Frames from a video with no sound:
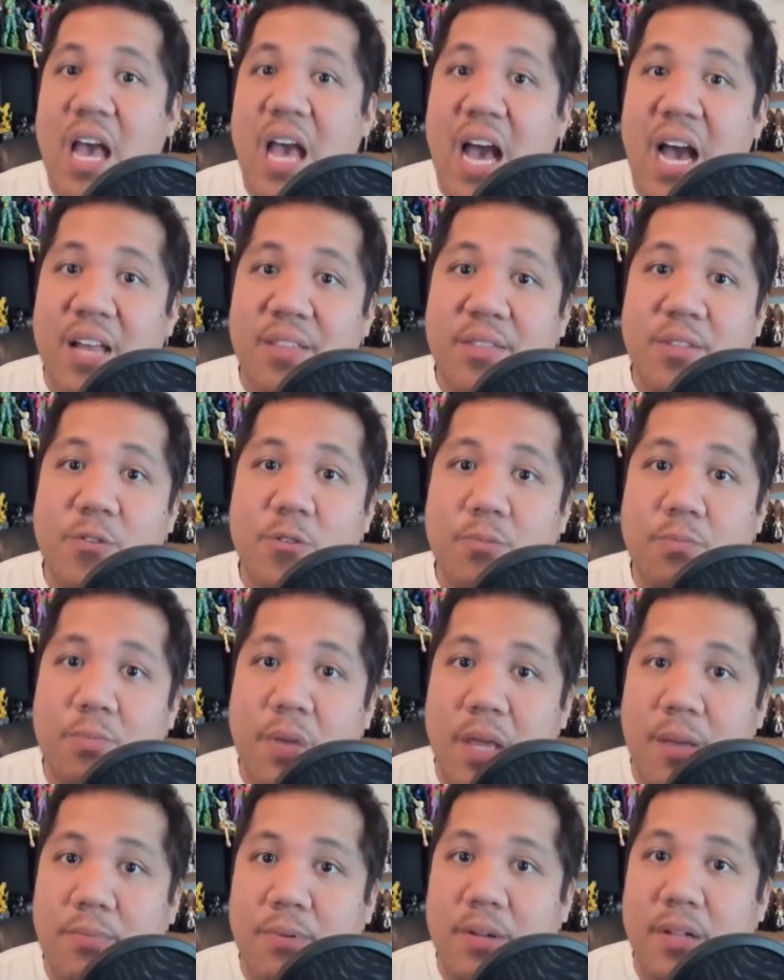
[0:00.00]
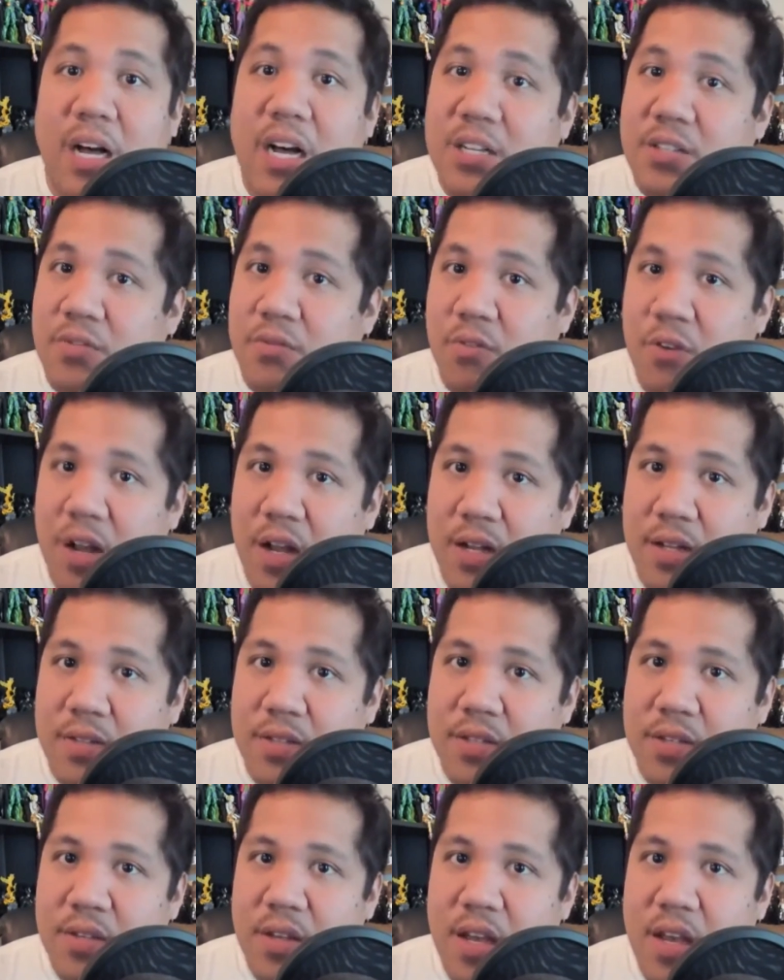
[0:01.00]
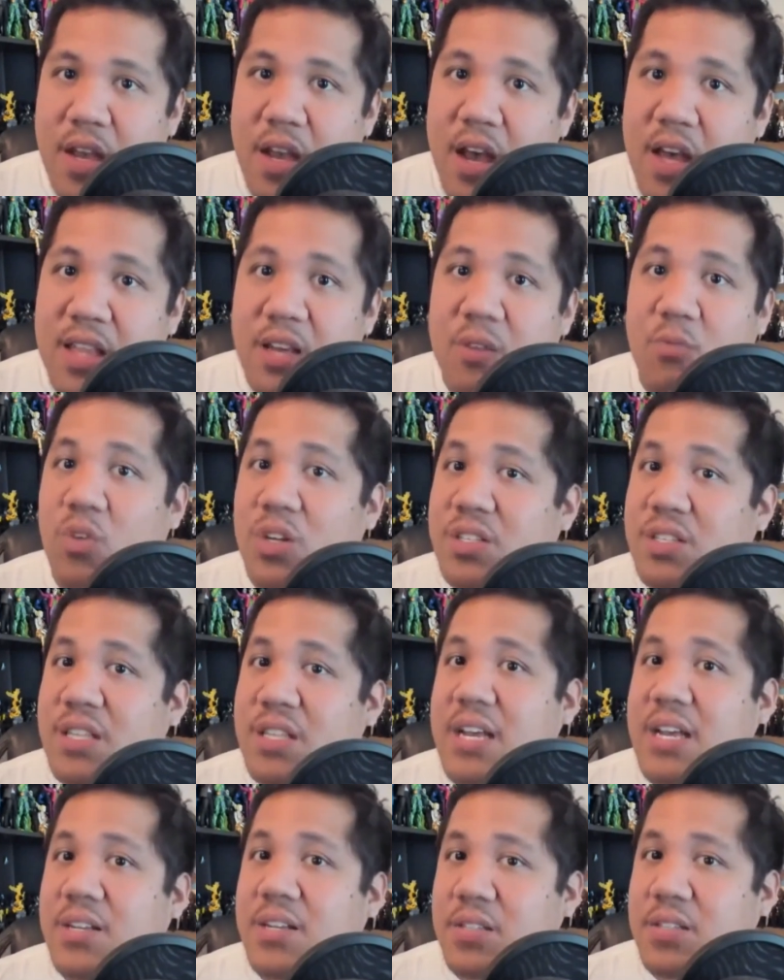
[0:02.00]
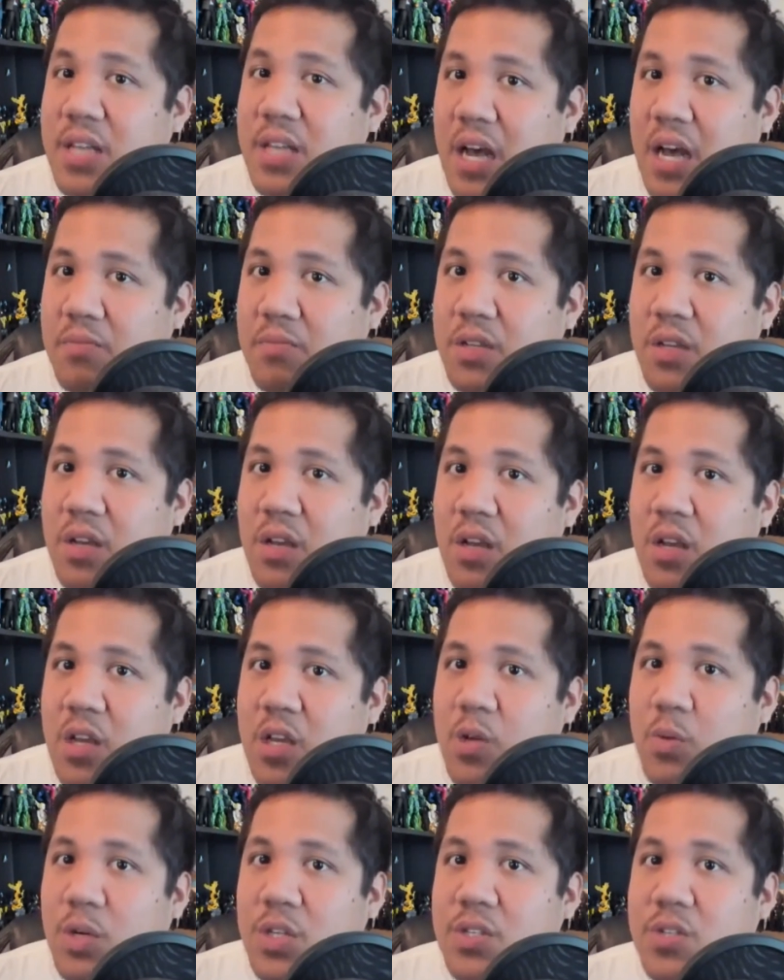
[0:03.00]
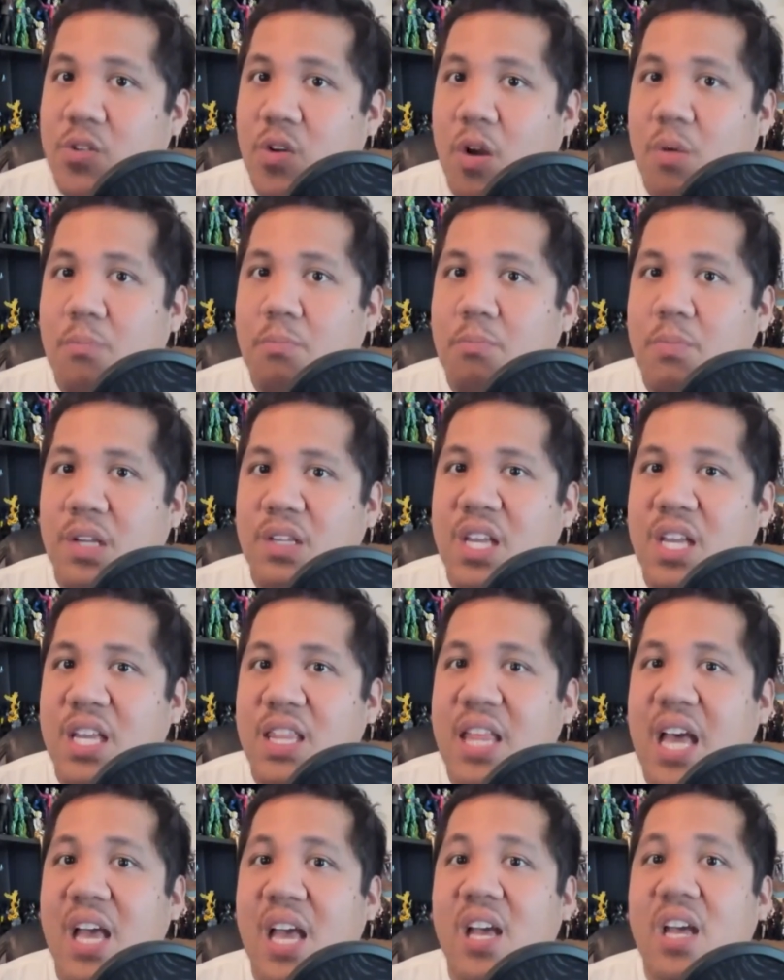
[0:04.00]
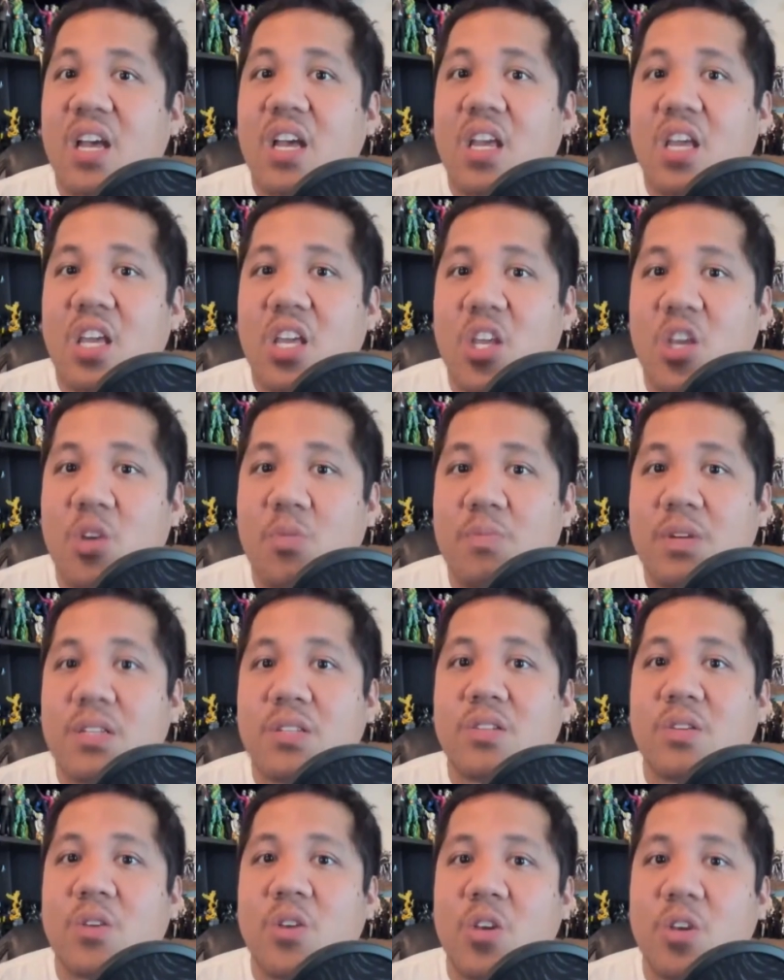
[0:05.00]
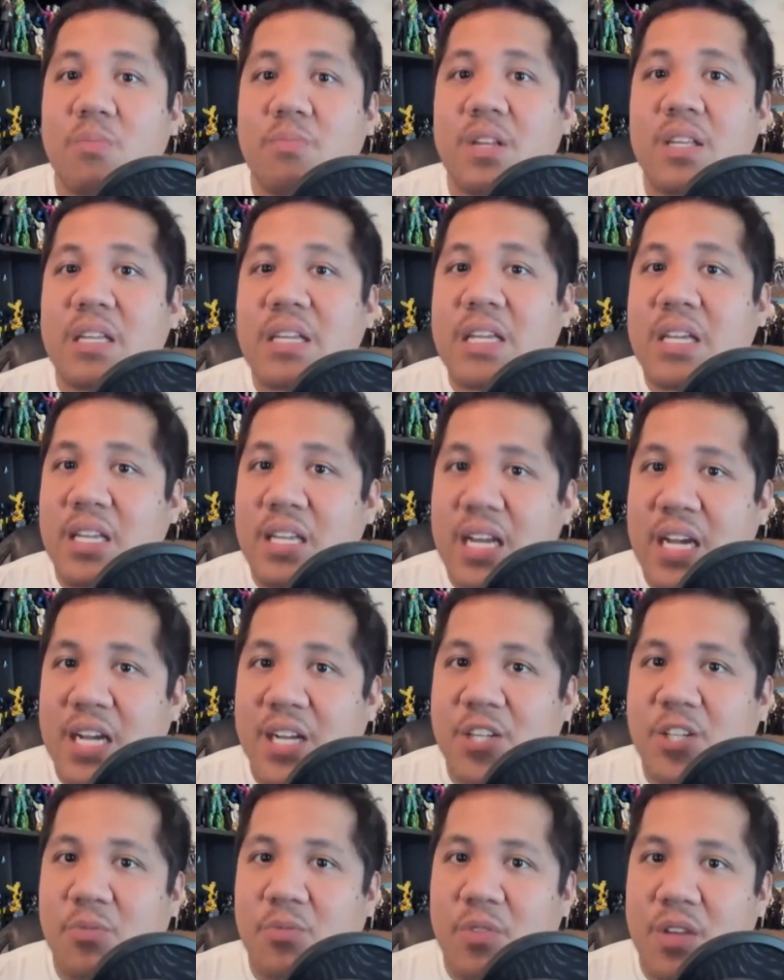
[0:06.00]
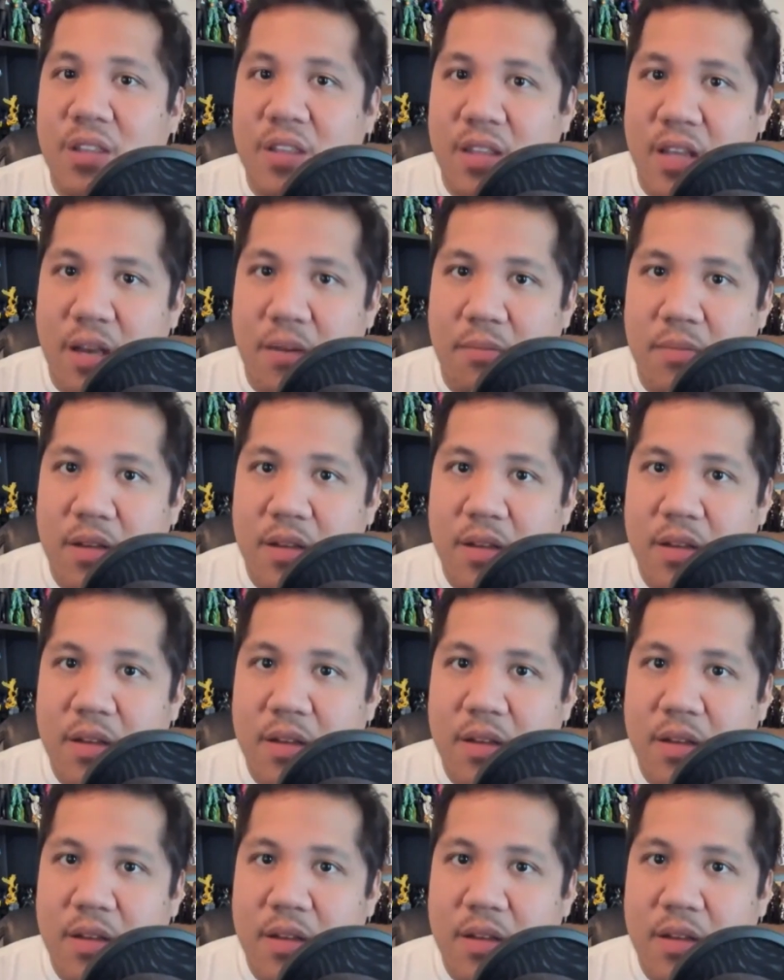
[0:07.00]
add those people as friends. And then once they accept, you want to start building that human-to-human connection with them.